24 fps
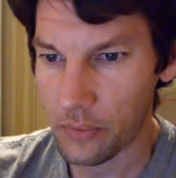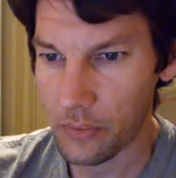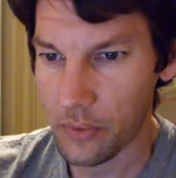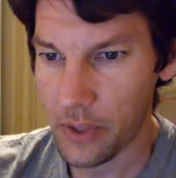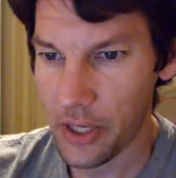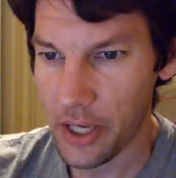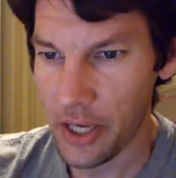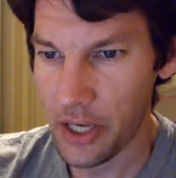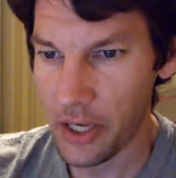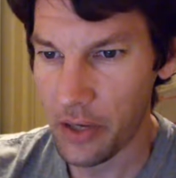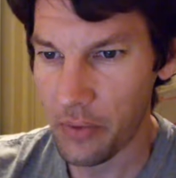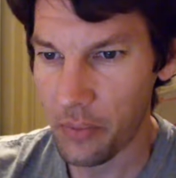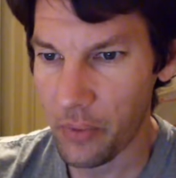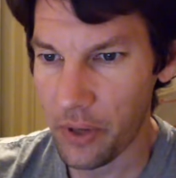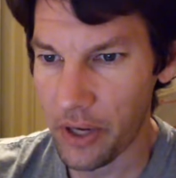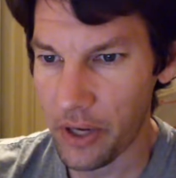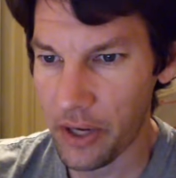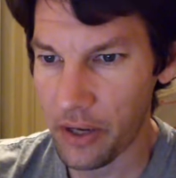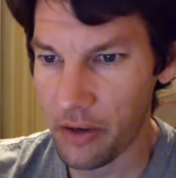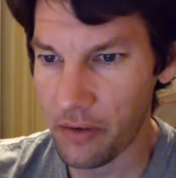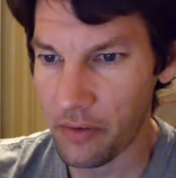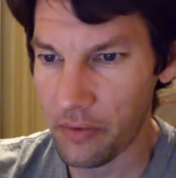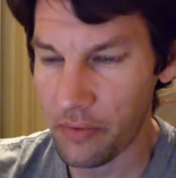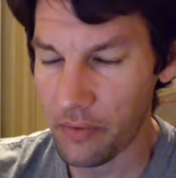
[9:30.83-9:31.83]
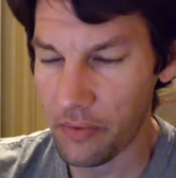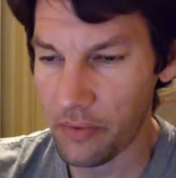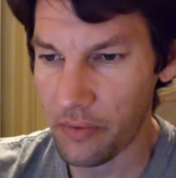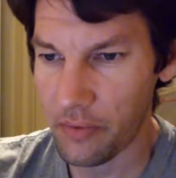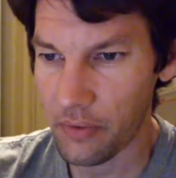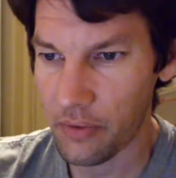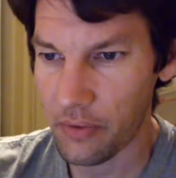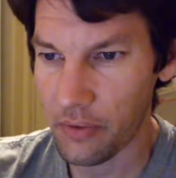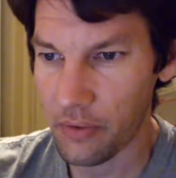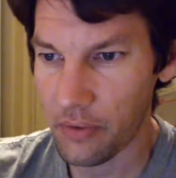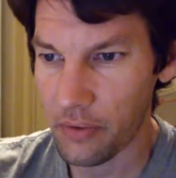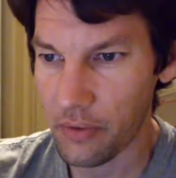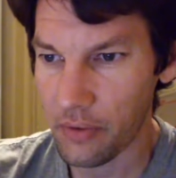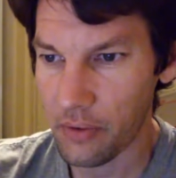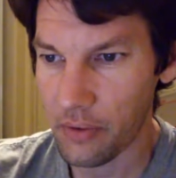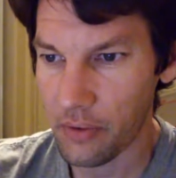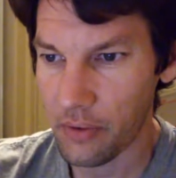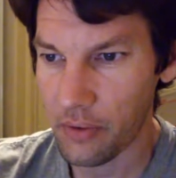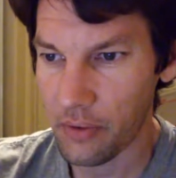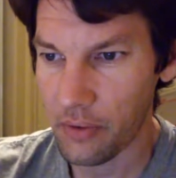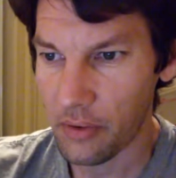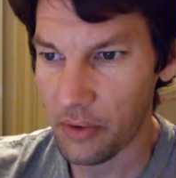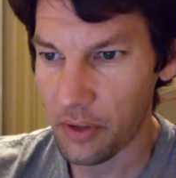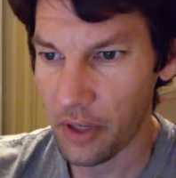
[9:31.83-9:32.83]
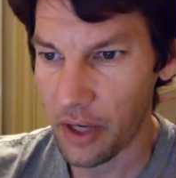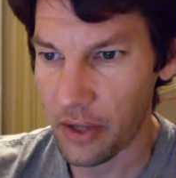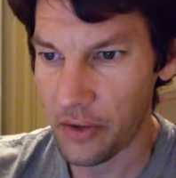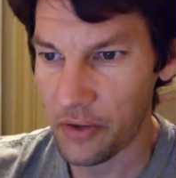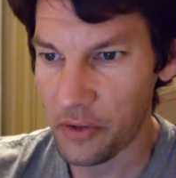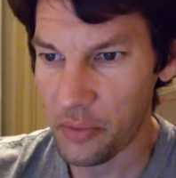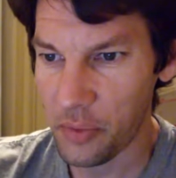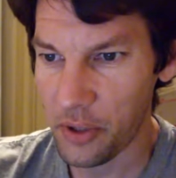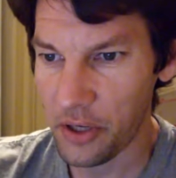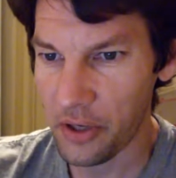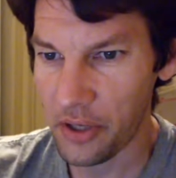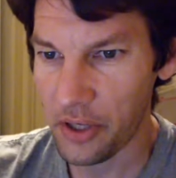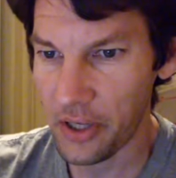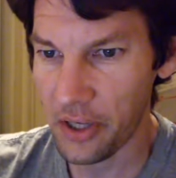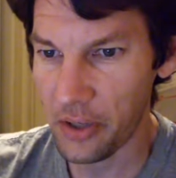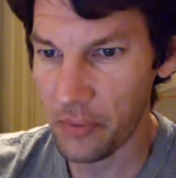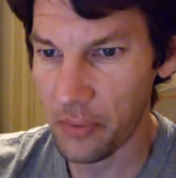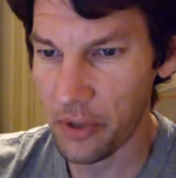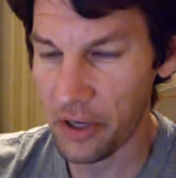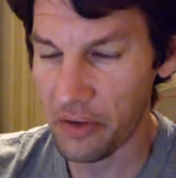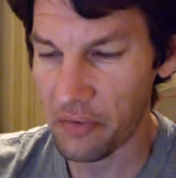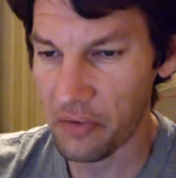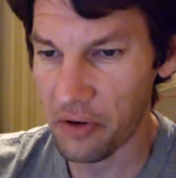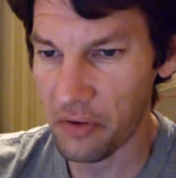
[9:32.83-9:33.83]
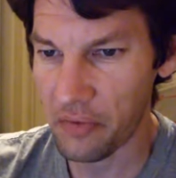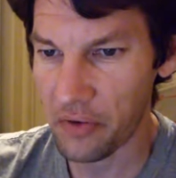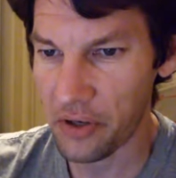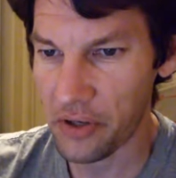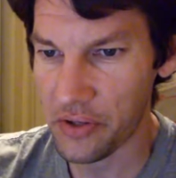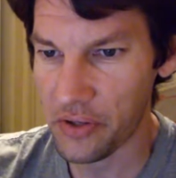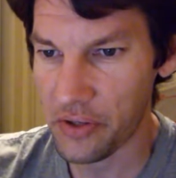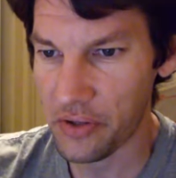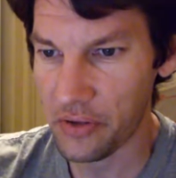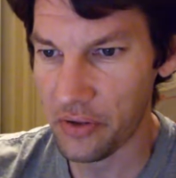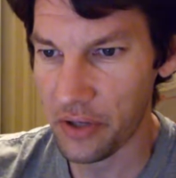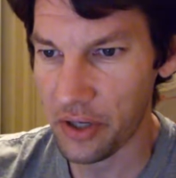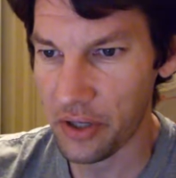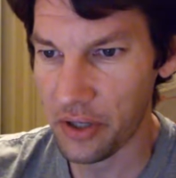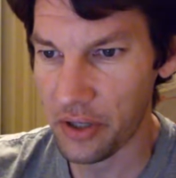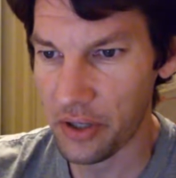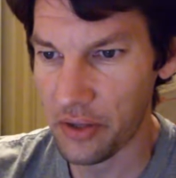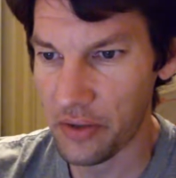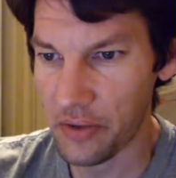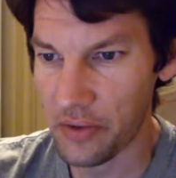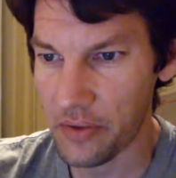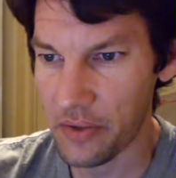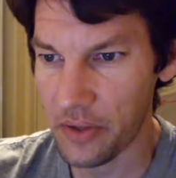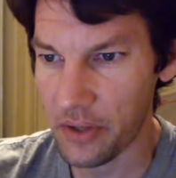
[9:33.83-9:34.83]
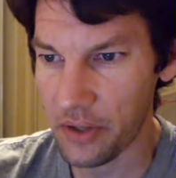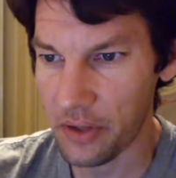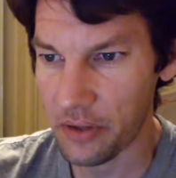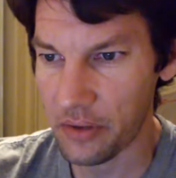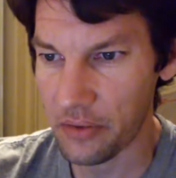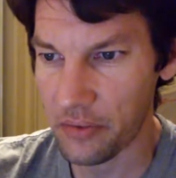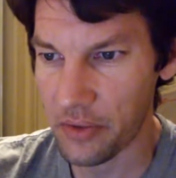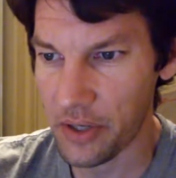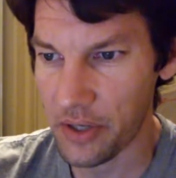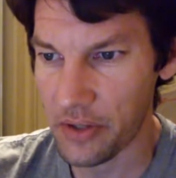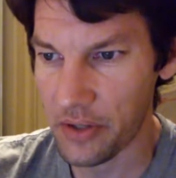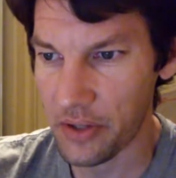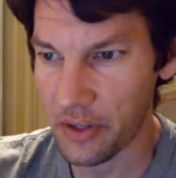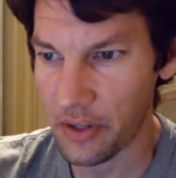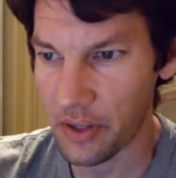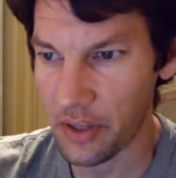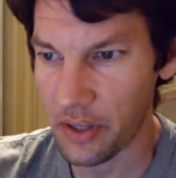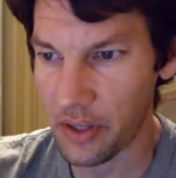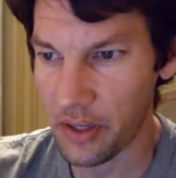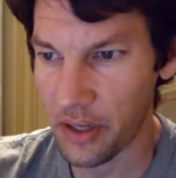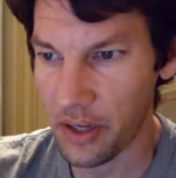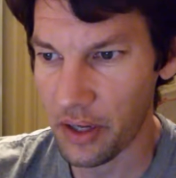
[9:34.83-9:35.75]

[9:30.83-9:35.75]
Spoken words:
Heat wave. Yeah, there's been a heat wave over in Australia and New Zealand recently.